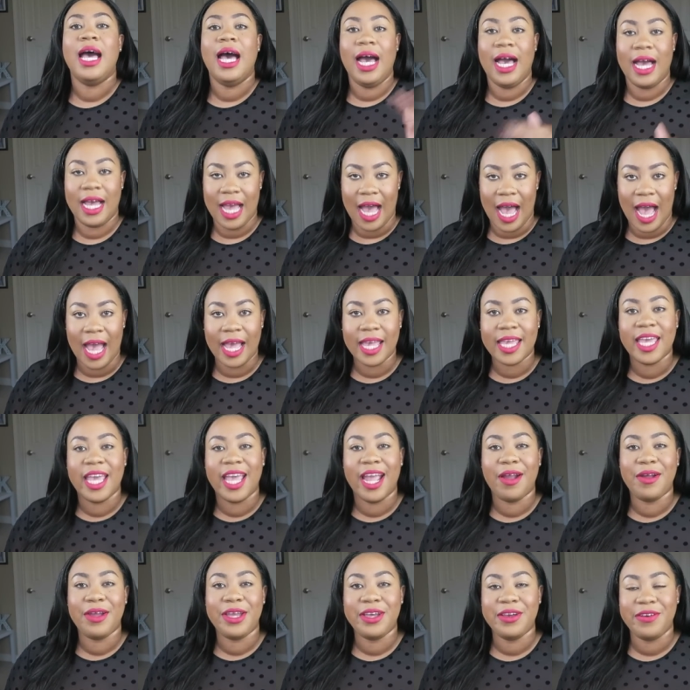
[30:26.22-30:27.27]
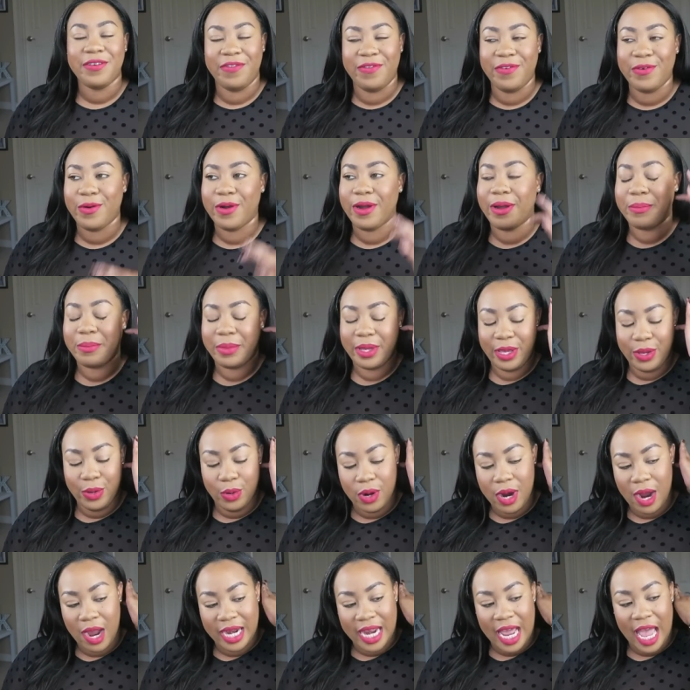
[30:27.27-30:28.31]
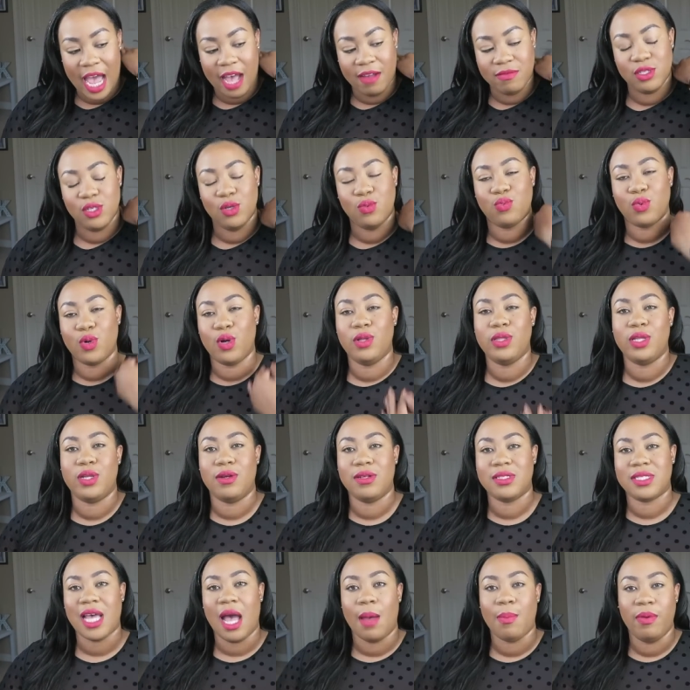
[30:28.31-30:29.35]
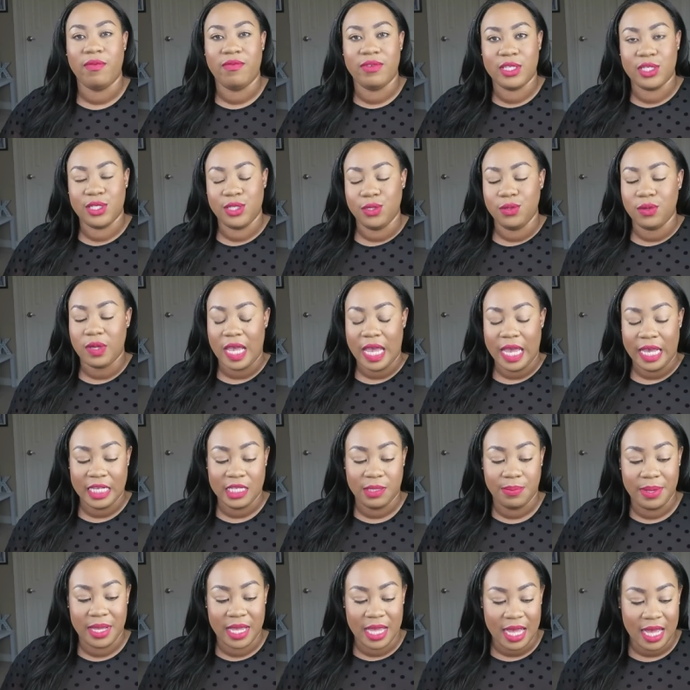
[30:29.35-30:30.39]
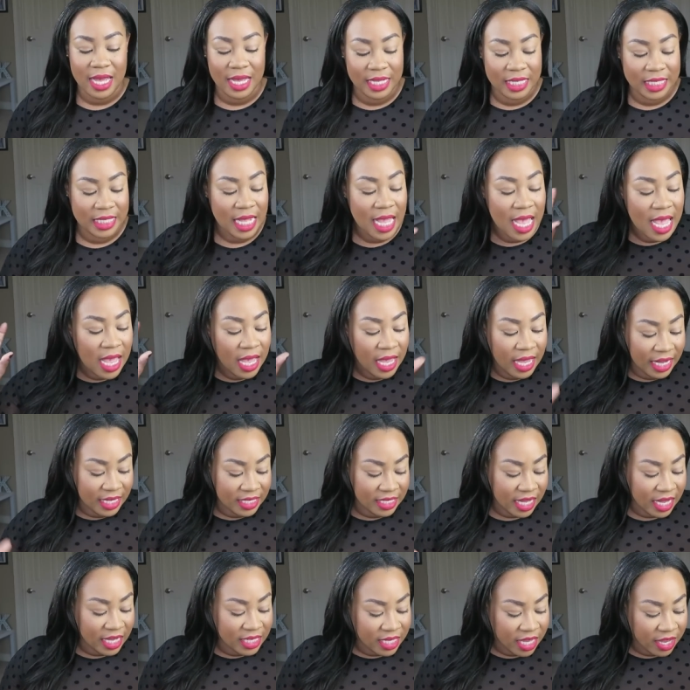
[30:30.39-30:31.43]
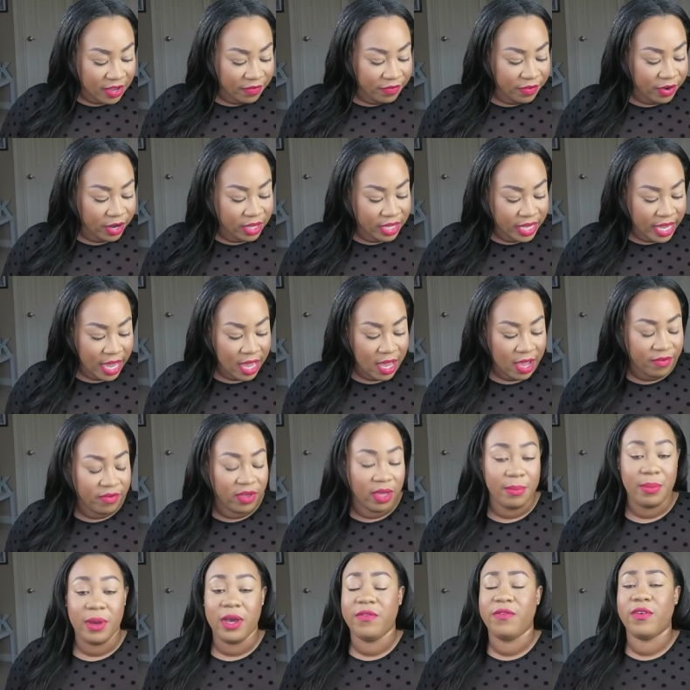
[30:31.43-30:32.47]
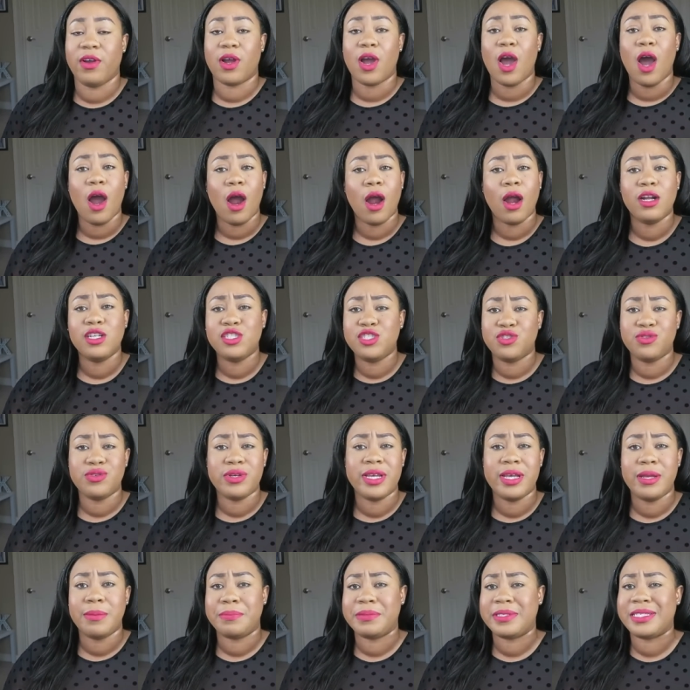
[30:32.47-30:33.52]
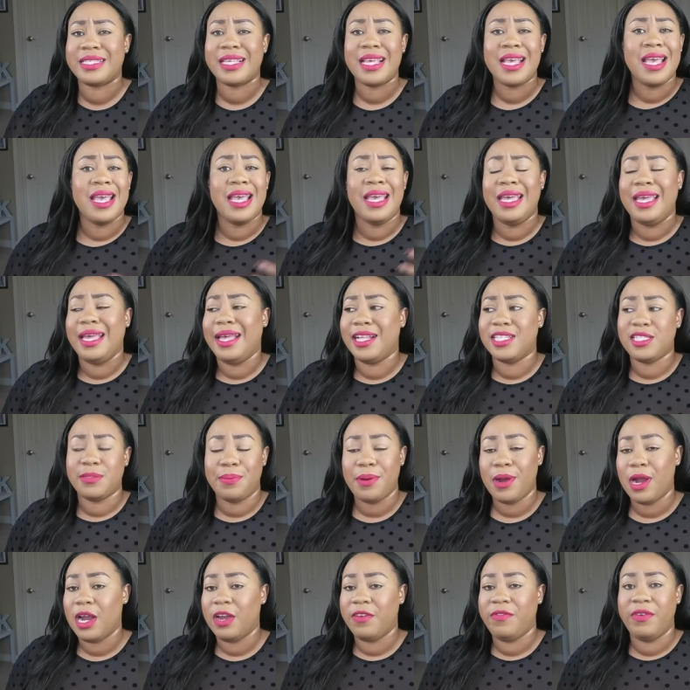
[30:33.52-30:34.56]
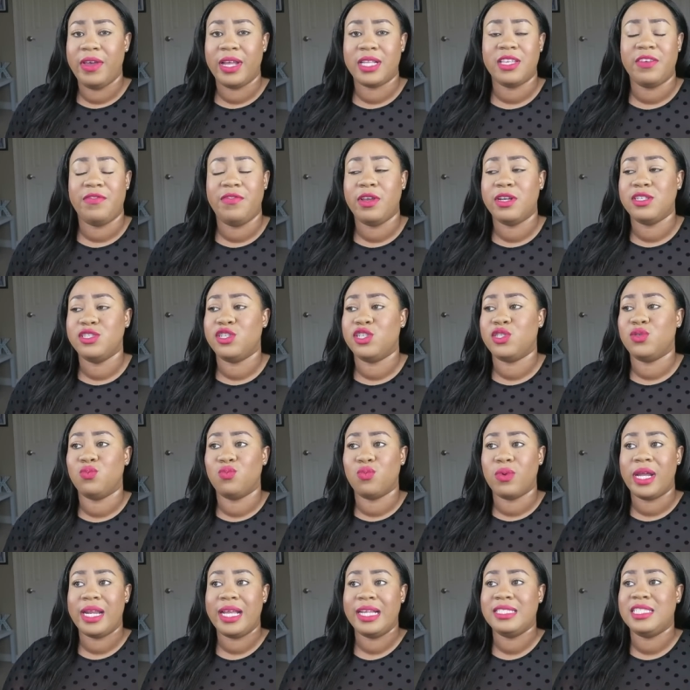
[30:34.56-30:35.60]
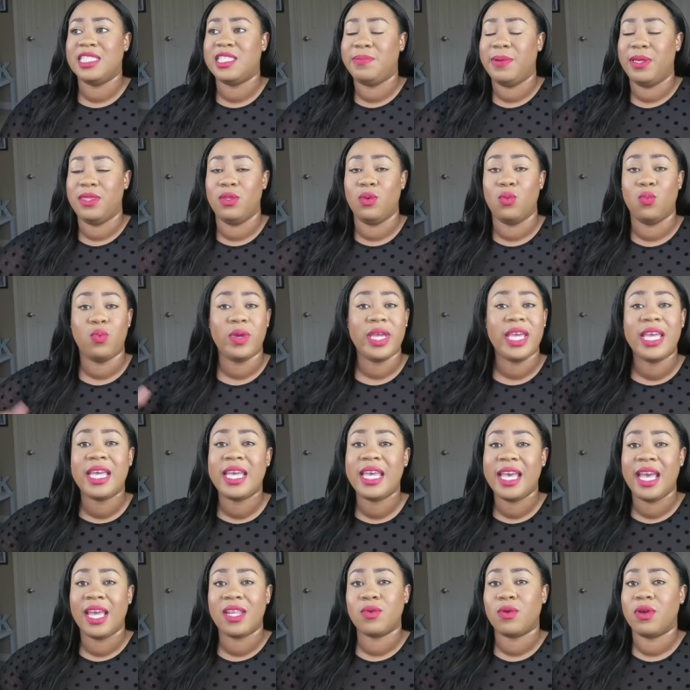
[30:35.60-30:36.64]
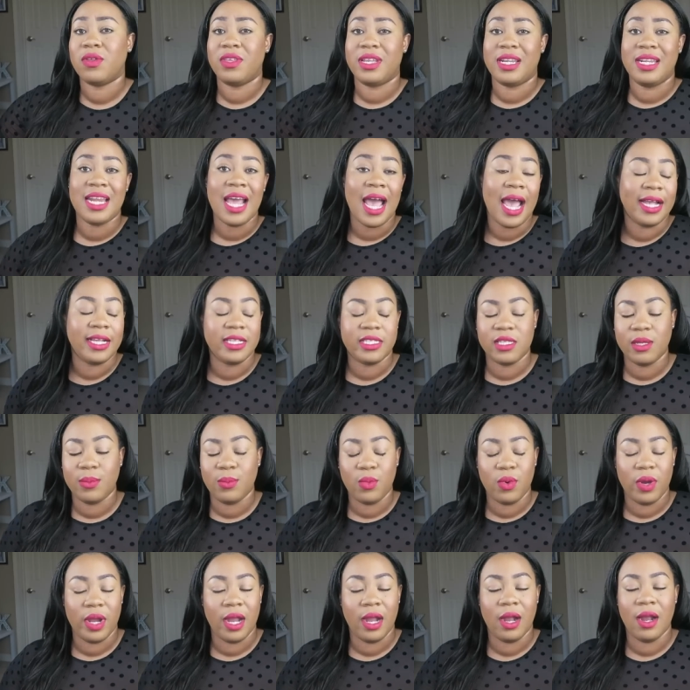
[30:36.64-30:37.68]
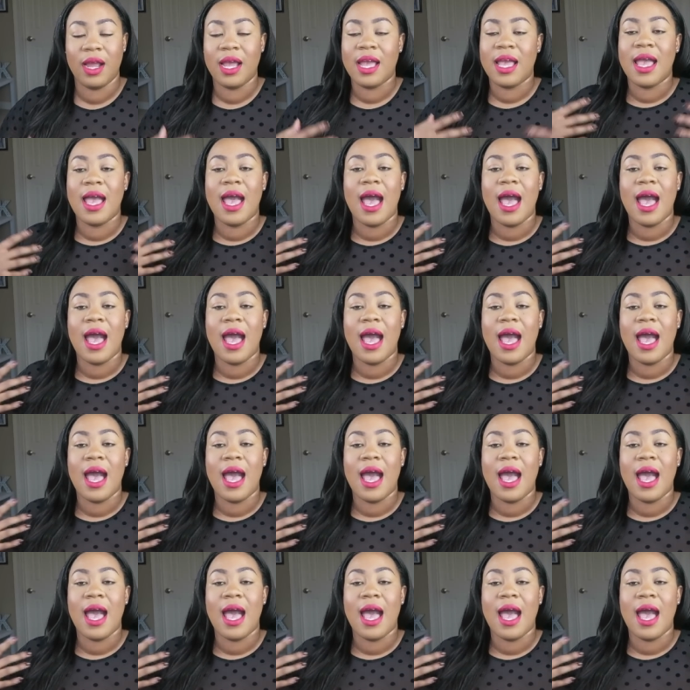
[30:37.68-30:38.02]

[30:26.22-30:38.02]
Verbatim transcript: a guy carry it for me, or I'd have to roll it on top of a suitcase because it does get fairly heavy. But for car trips, it's perfect. If you're just running to spend the weekend or the night somewhere,